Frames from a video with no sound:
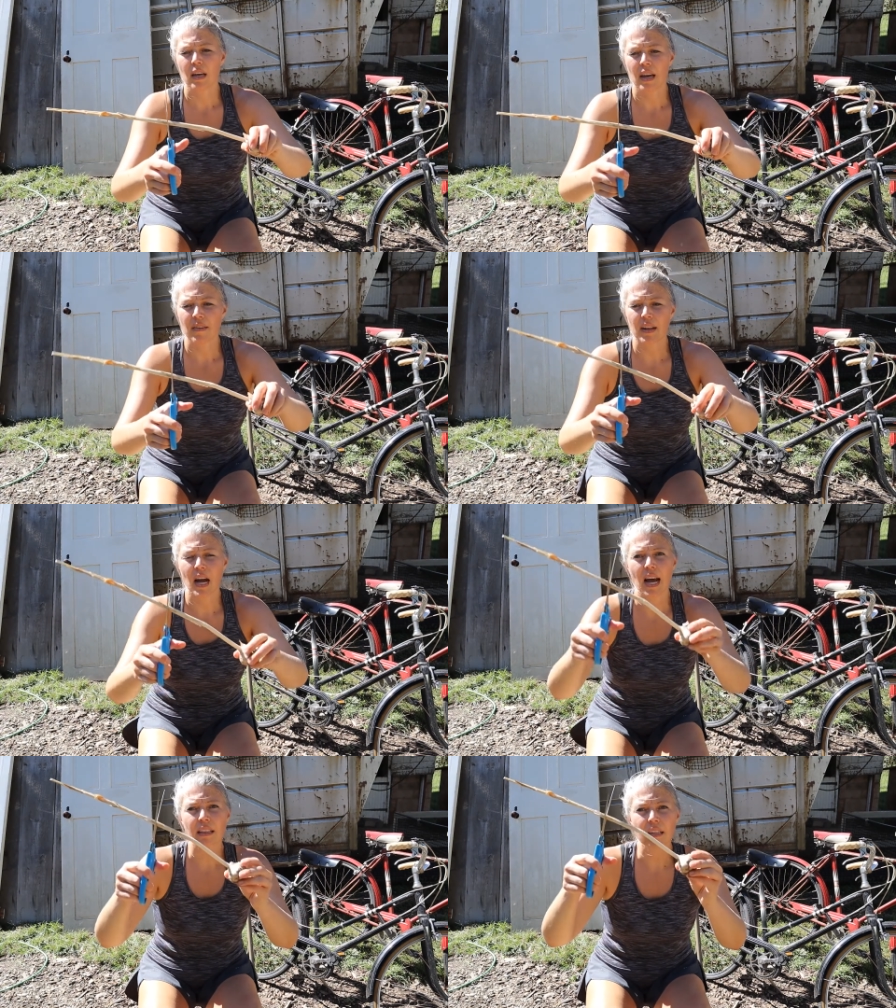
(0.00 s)
And then
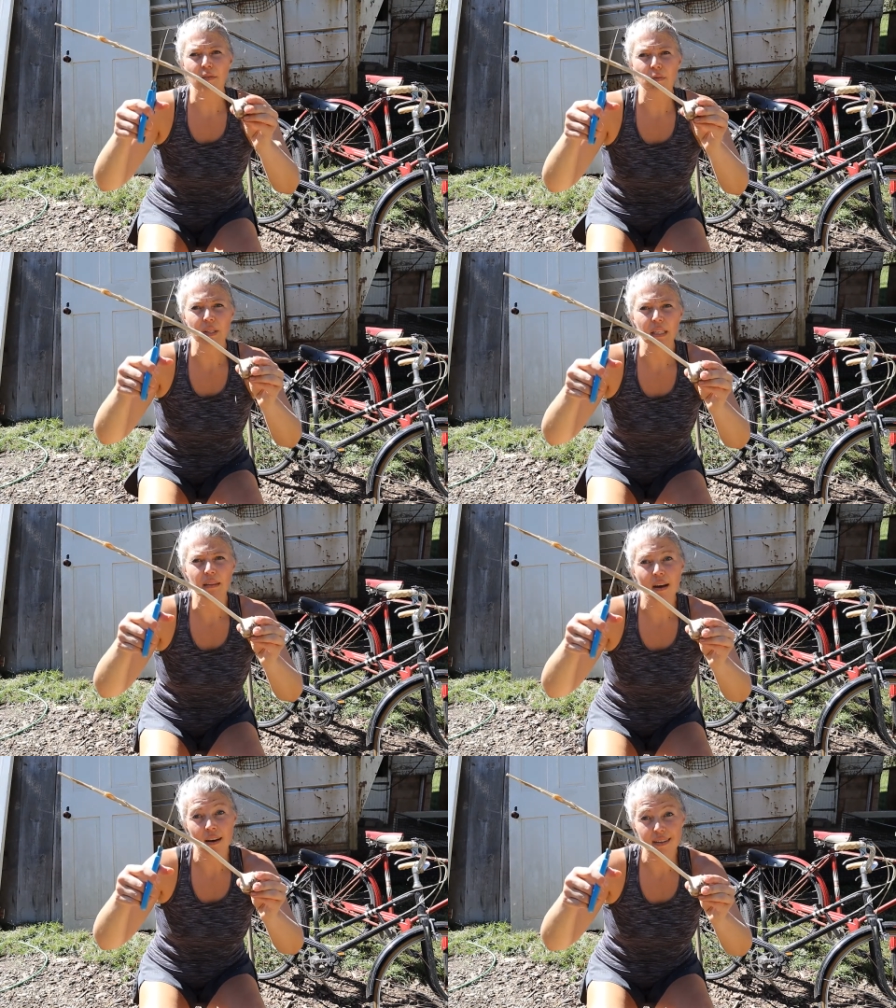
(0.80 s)
I leave a really
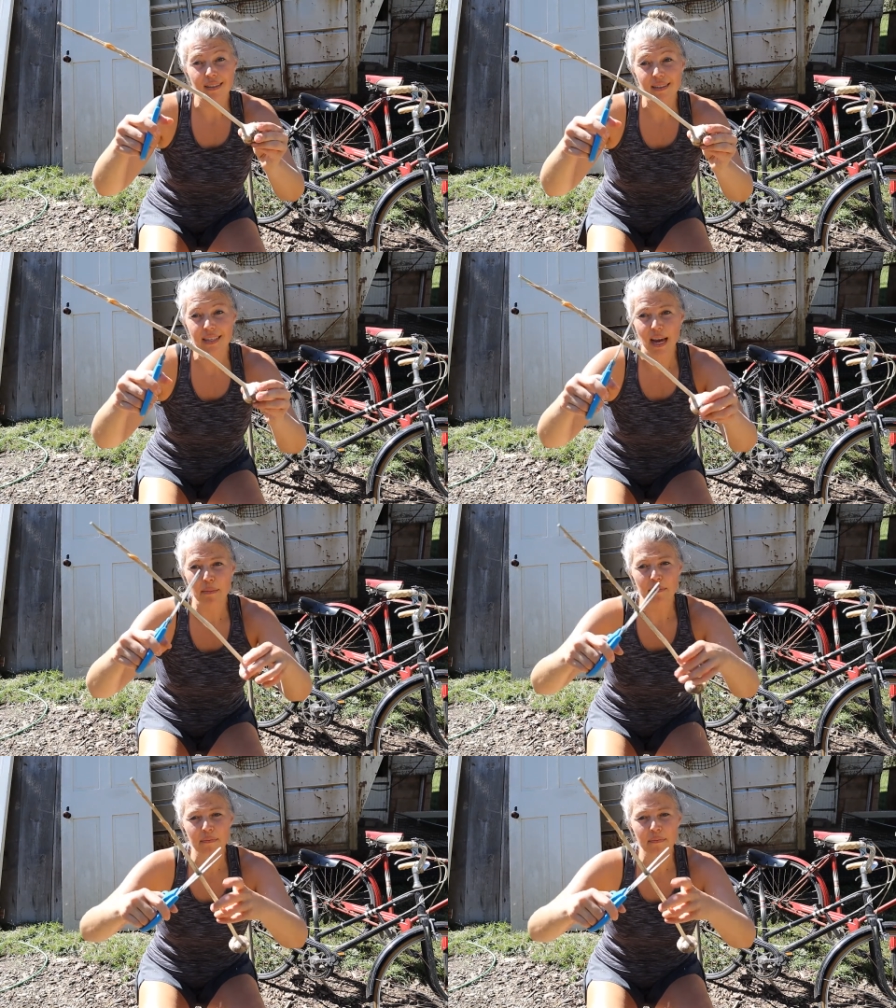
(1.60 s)
long stem.